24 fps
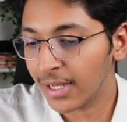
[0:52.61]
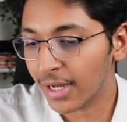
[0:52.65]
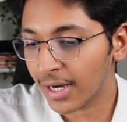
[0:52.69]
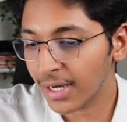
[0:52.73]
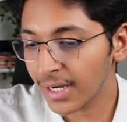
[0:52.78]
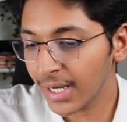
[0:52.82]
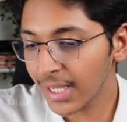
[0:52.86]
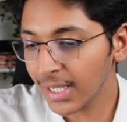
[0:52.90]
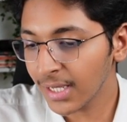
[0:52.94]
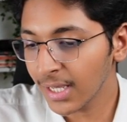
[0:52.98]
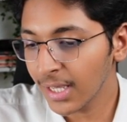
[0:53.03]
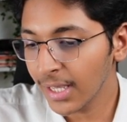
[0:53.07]

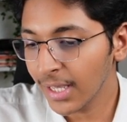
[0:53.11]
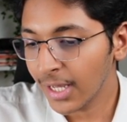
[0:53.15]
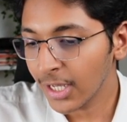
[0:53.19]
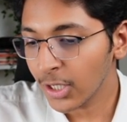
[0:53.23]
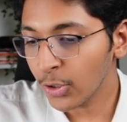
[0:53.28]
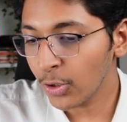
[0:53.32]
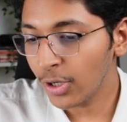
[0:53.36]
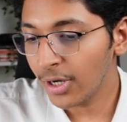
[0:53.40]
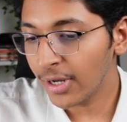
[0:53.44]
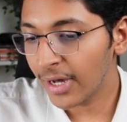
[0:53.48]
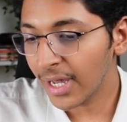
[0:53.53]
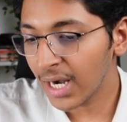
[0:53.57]
learning,
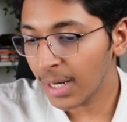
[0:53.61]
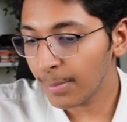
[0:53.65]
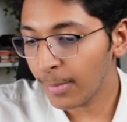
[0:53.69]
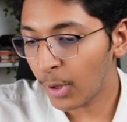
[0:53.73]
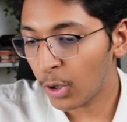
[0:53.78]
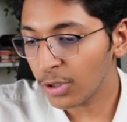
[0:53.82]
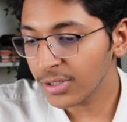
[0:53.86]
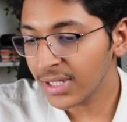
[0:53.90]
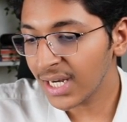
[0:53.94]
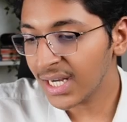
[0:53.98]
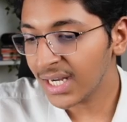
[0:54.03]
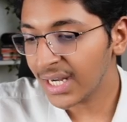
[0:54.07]
you learn
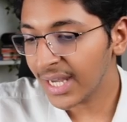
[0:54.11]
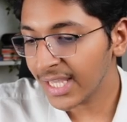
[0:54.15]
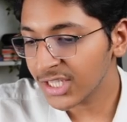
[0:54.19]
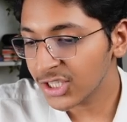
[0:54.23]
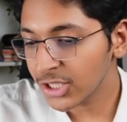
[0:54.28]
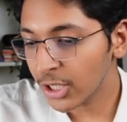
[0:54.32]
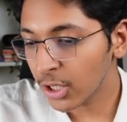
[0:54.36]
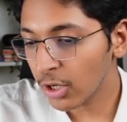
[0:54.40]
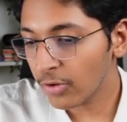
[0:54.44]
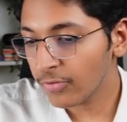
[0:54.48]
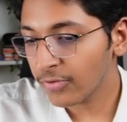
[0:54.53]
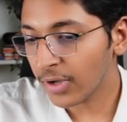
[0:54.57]
about the
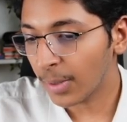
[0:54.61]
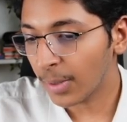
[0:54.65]
nature of